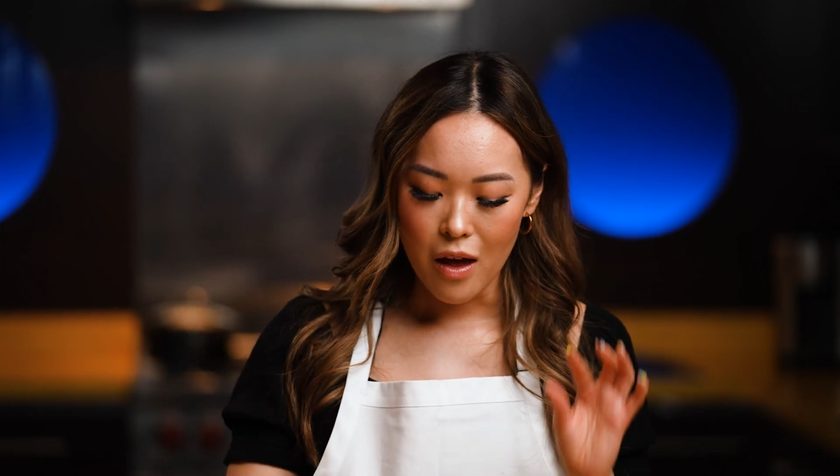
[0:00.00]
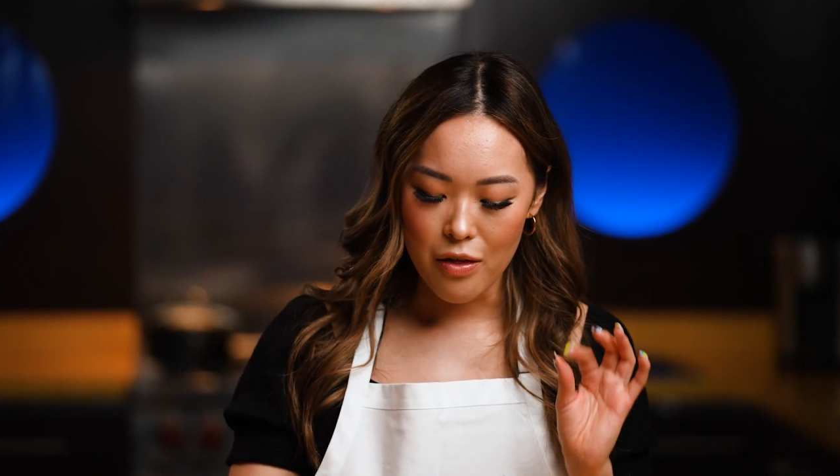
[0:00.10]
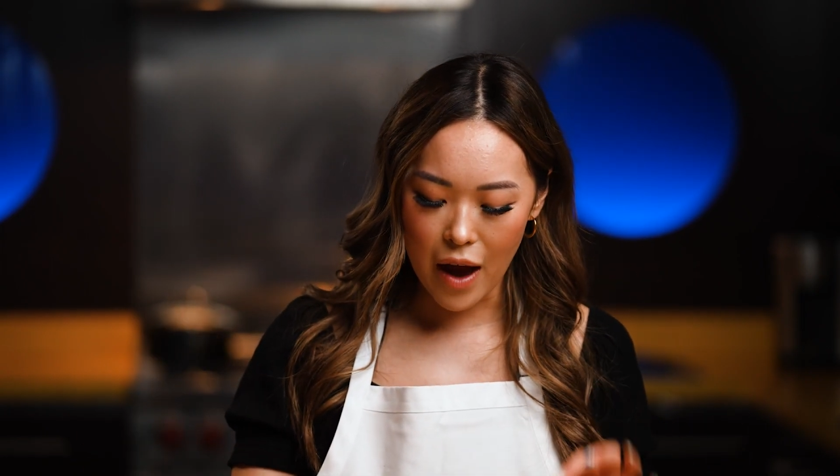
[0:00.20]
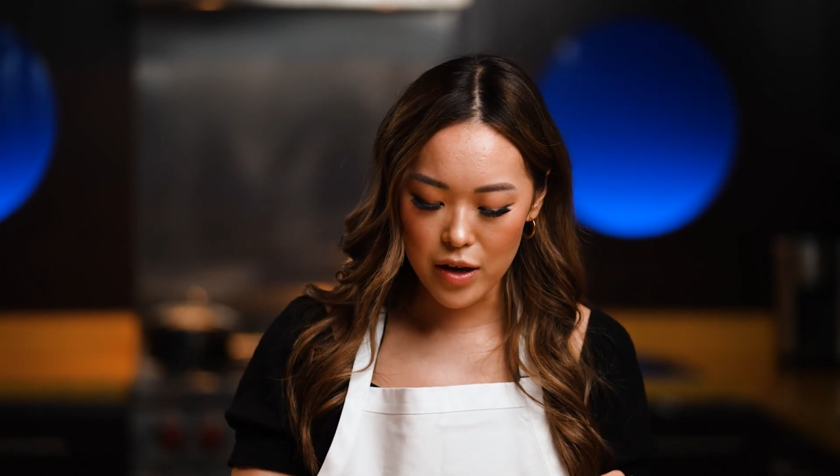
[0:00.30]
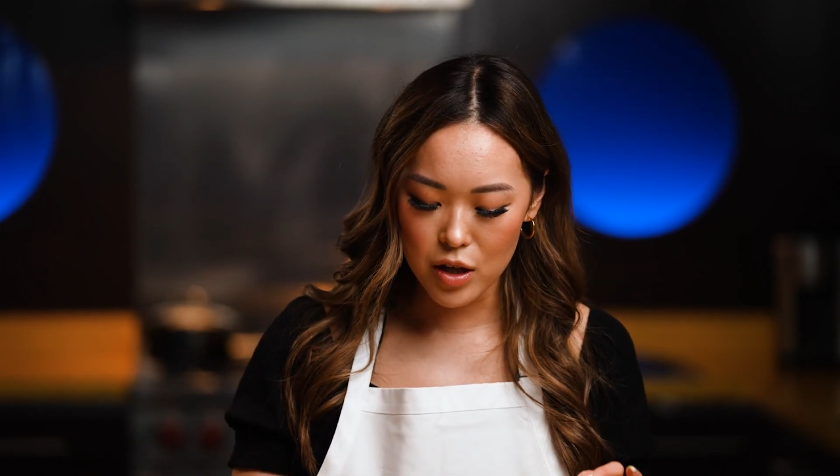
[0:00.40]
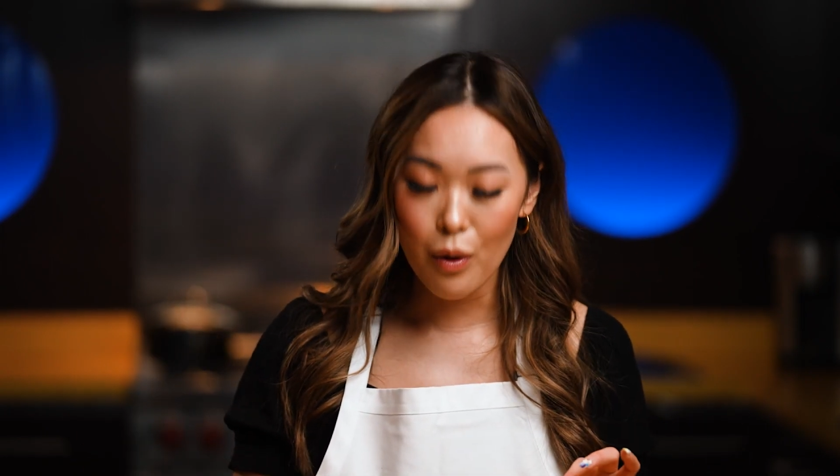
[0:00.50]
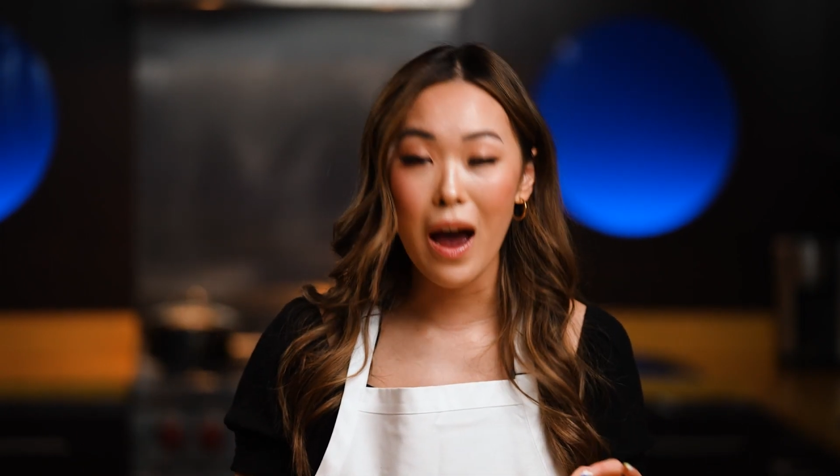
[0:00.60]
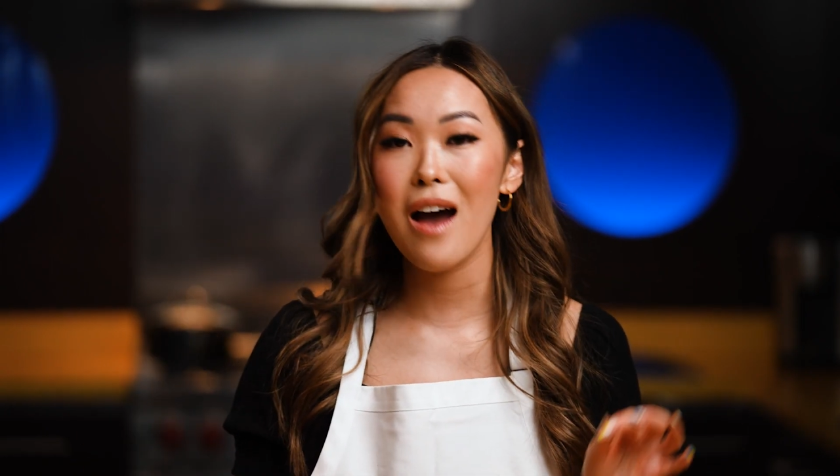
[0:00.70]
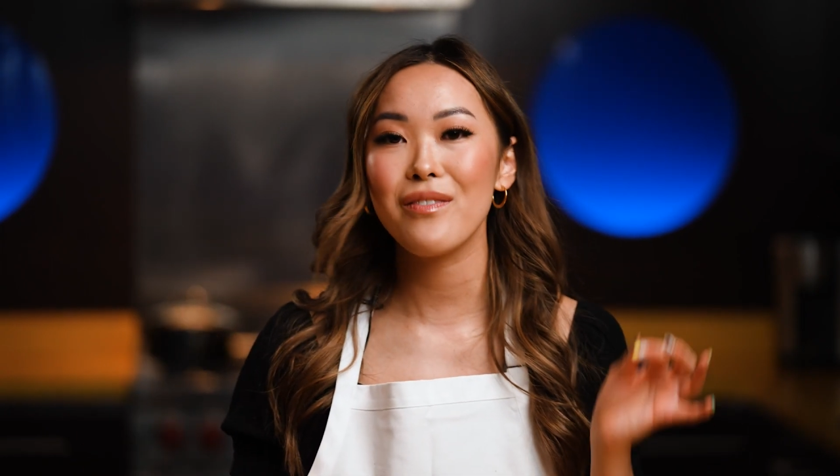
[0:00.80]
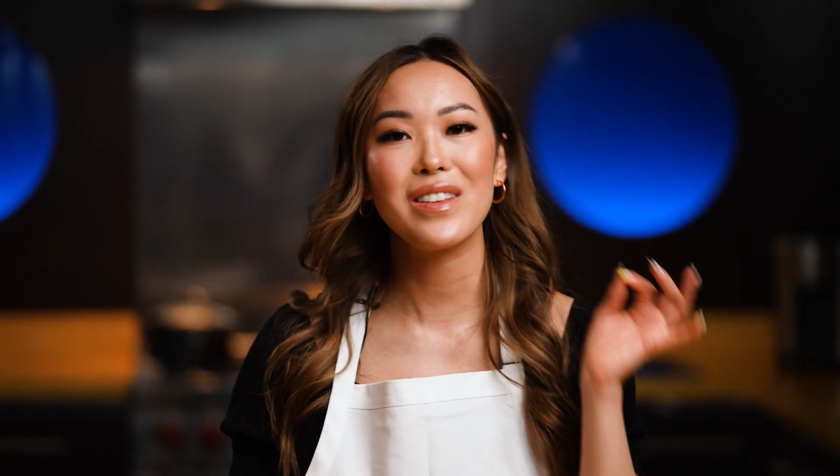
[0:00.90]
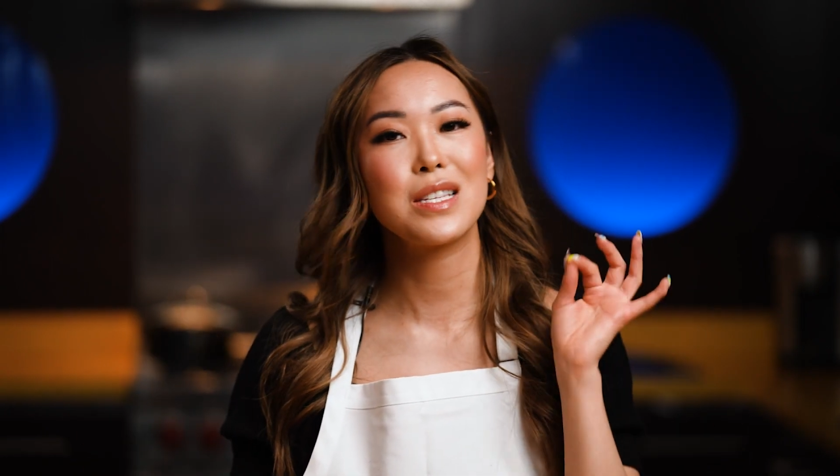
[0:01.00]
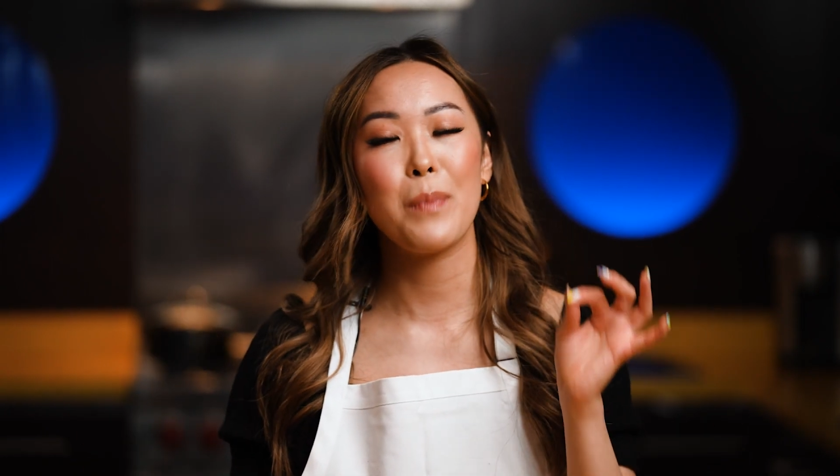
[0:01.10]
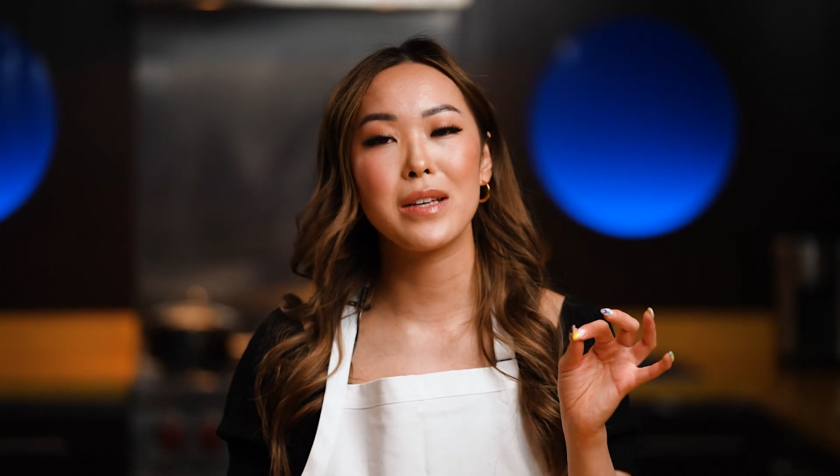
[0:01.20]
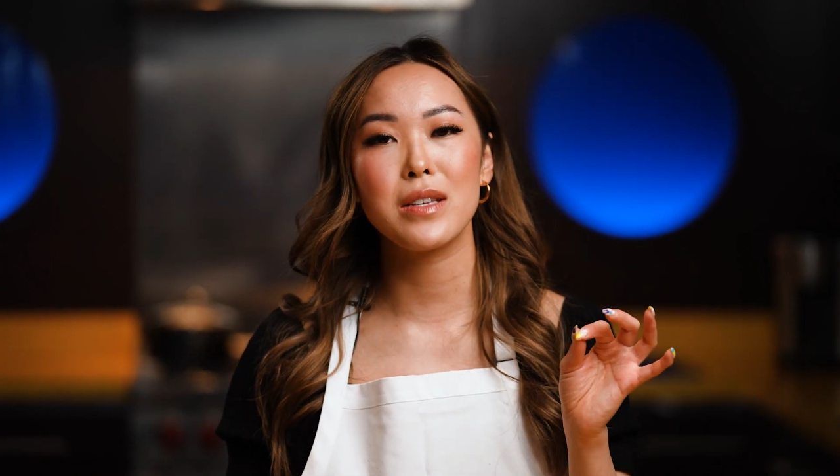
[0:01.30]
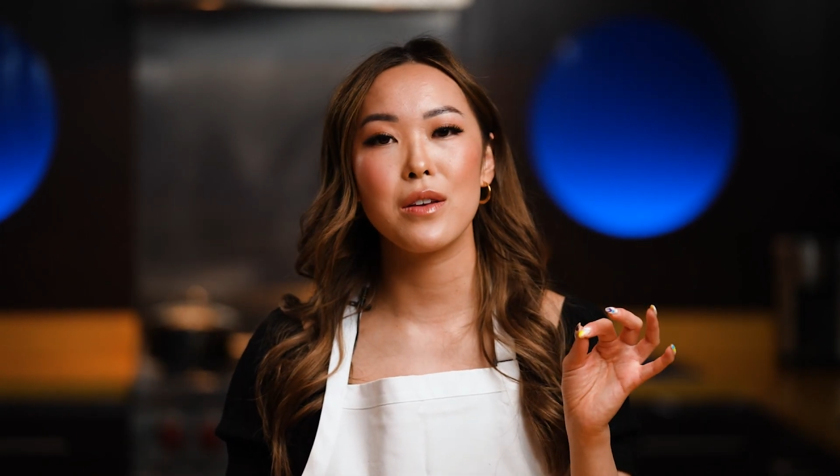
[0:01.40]
Then you have the
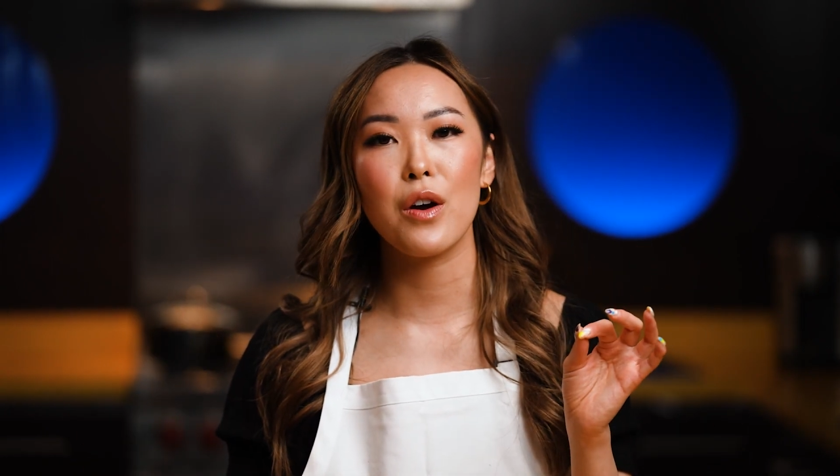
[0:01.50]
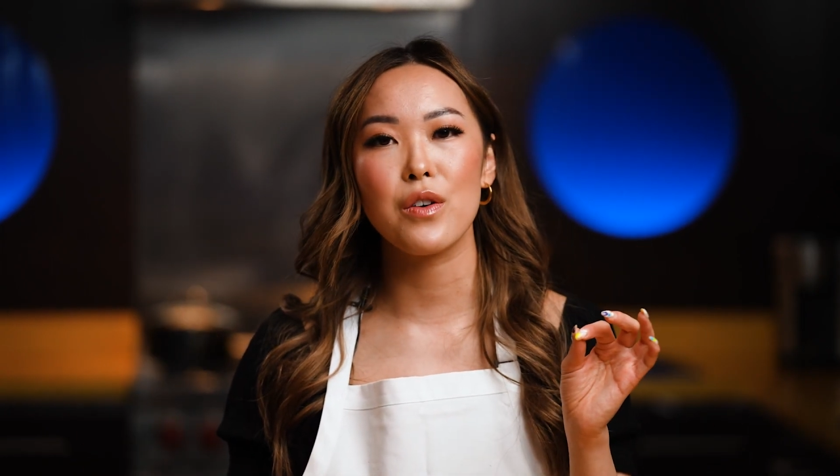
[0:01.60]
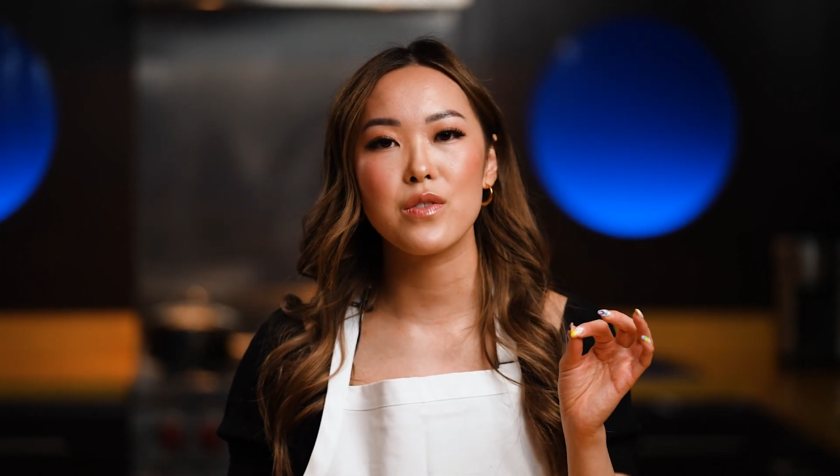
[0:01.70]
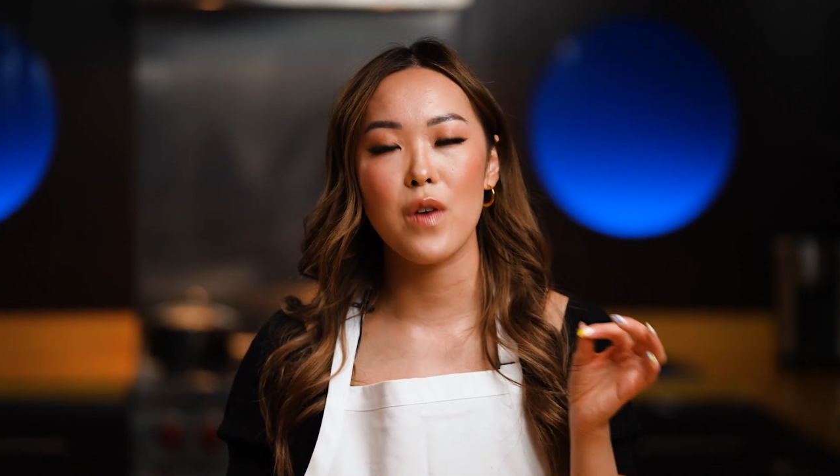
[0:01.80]
spicy notes